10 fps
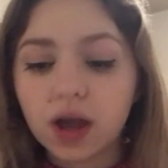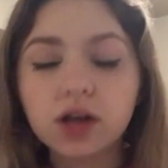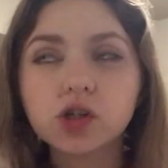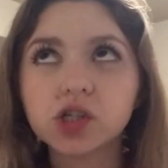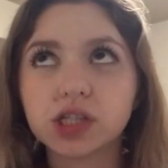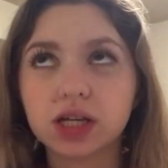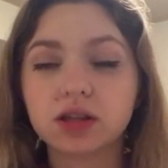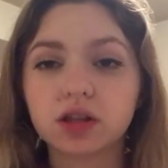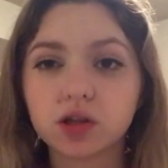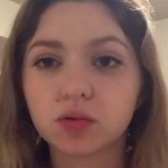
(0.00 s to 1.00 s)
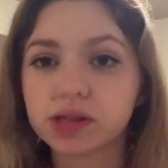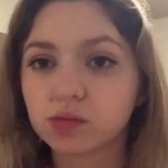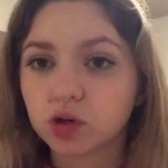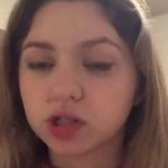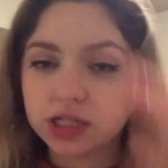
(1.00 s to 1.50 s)
I understand that there were
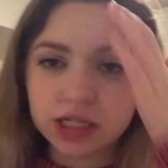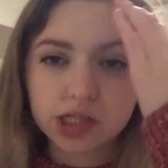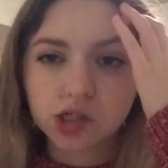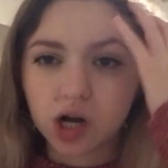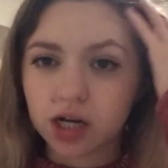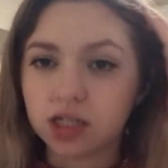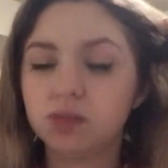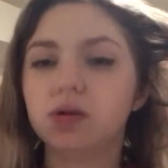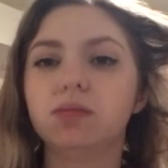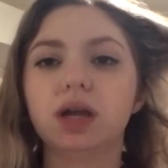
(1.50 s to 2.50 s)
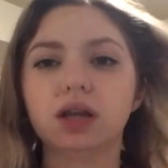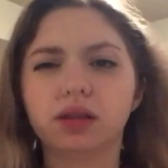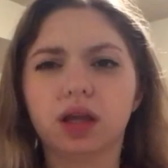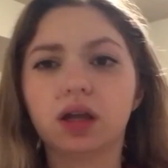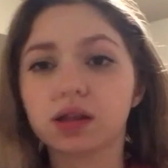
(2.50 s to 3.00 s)
some critiques trying to be made,
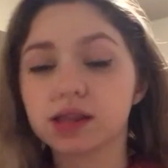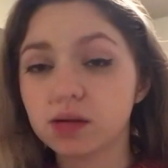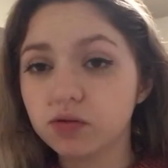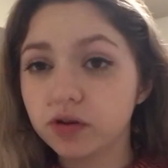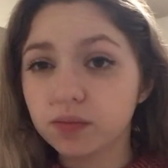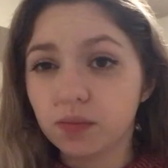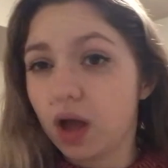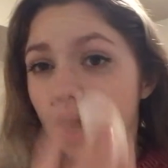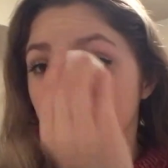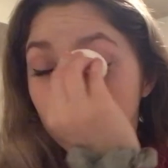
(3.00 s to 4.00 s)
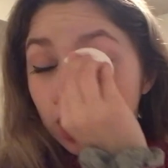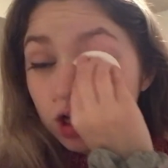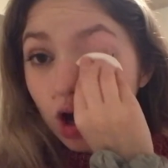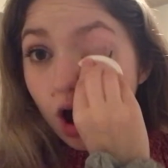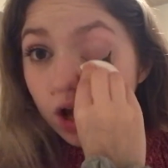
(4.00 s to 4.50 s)
and like some of them I
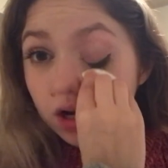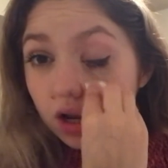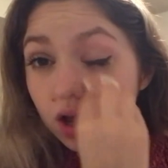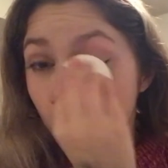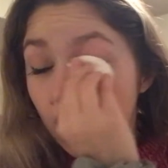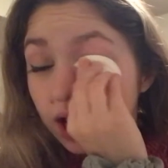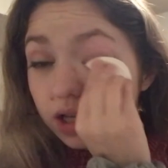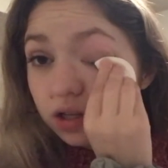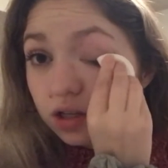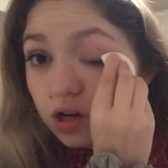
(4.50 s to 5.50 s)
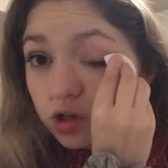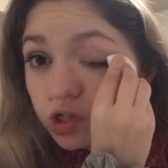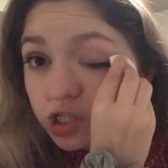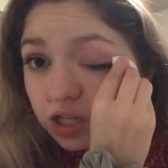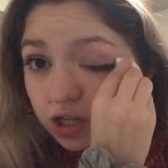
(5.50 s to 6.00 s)
got. I can
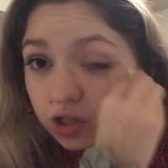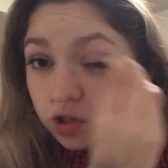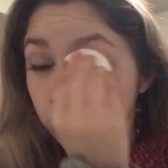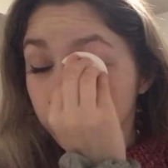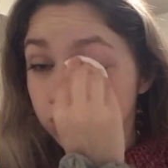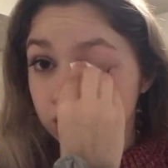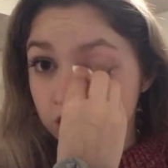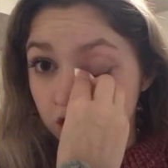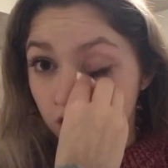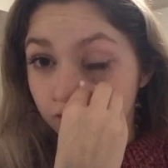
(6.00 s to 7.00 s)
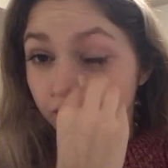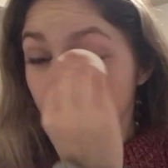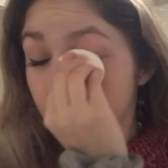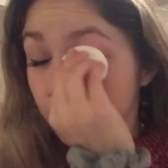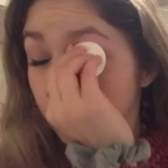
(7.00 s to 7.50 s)
understand like the critique of like
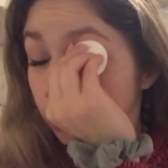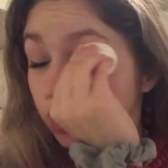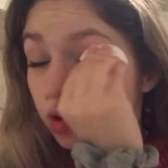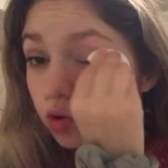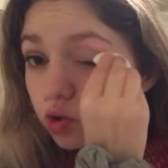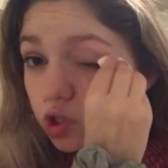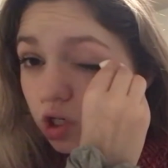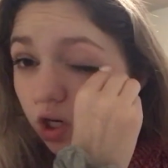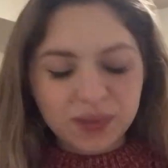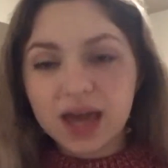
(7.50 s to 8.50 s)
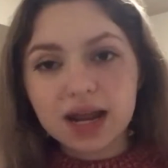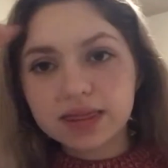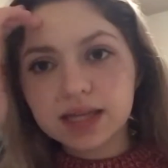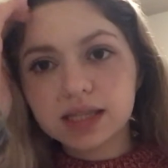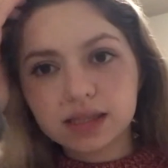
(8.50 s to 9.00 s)
American culture, and I
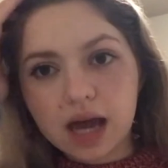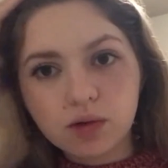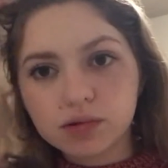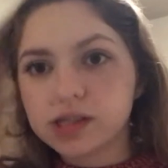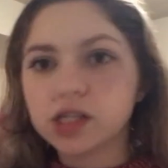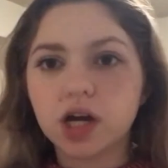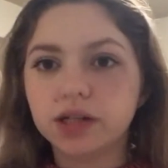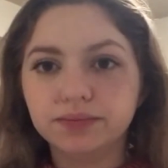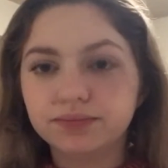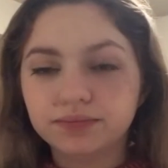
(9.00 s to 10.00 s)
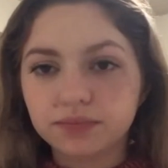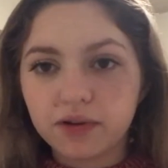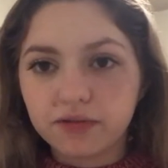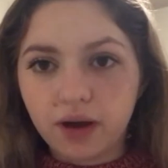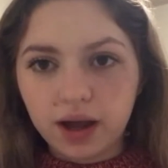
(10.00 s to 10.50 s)
think that that was done
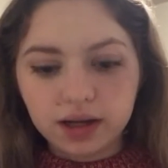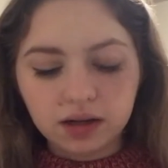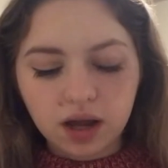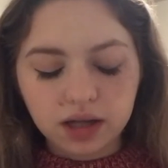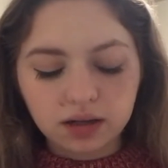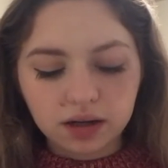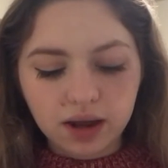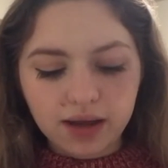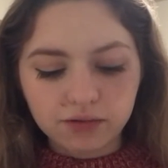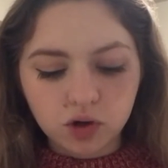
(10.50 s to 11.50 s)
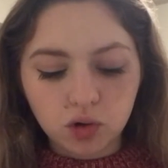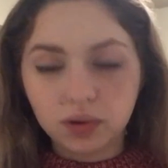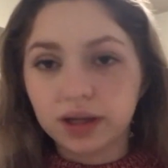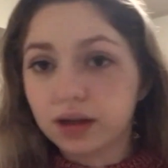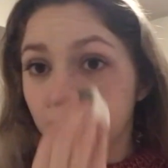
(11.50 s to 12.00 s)
fine. I have no
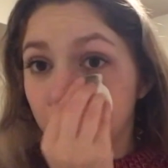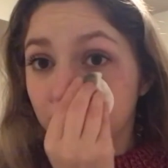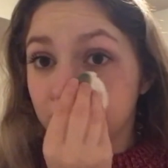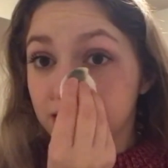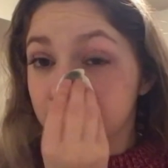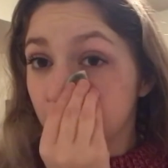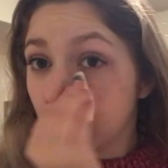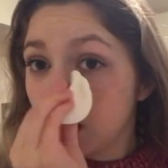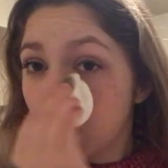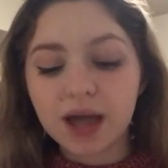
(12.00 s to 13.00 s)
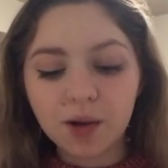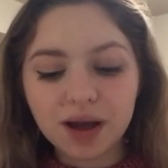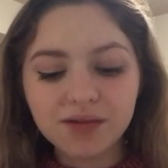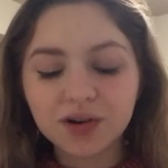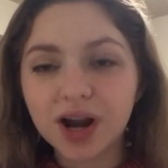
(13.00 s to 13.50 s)
like complaints there.
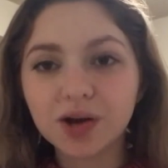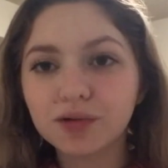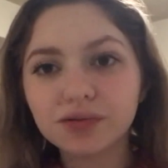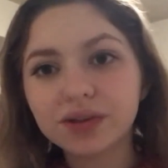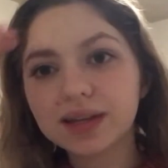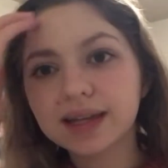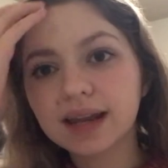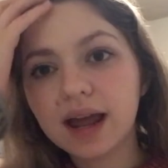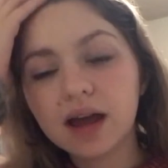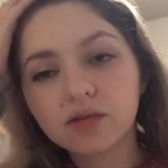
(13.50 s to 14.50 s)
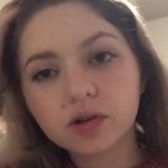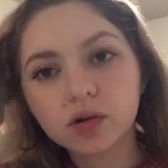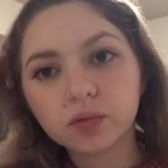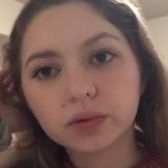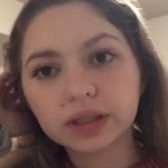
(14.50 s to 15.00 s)
However, I don't feel like it
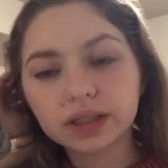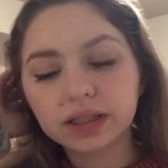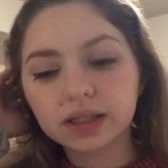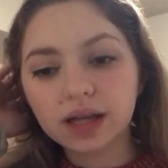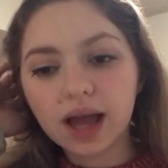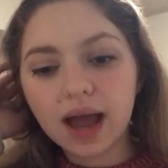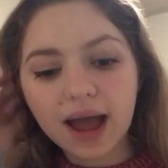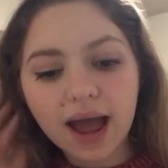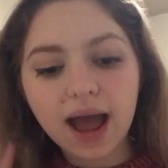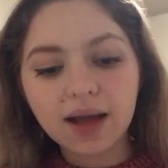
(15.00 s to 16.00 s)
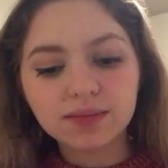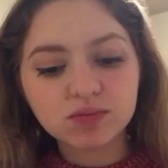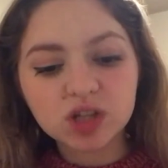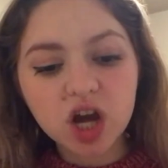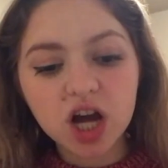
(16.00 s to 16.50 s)
ever really
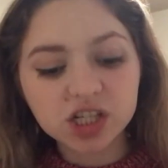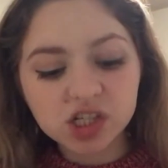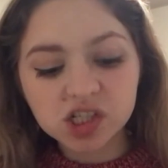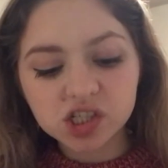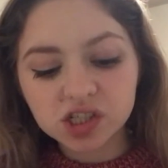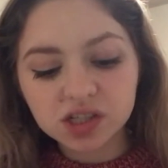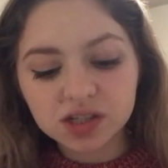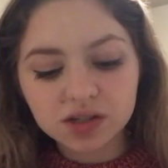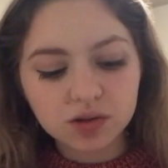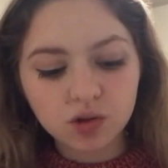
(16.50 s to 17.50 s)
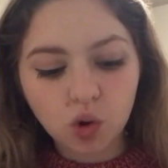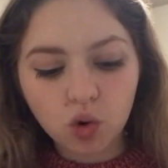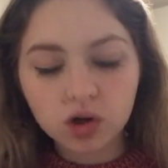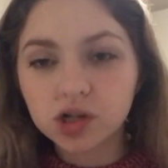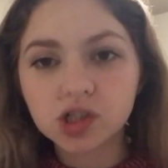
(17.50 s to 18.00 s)
touched the
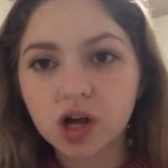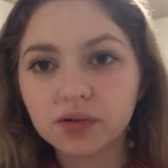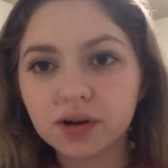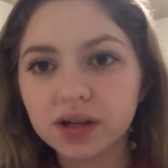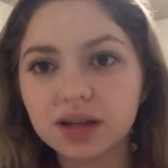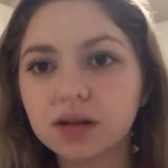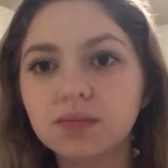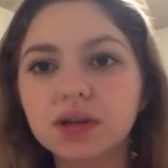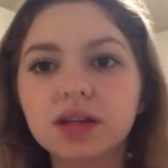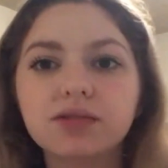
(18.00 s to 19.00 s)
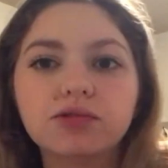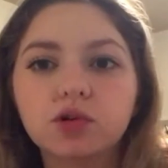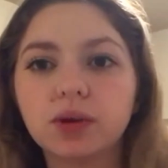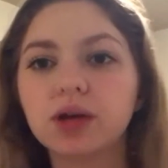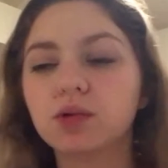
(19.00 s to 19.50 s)
horror genre in a
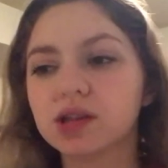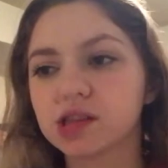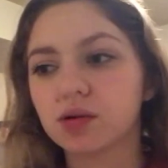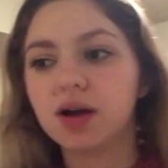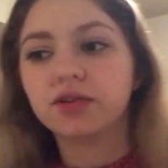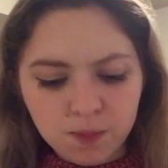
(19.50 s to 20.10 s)
meaningful way whatsoever.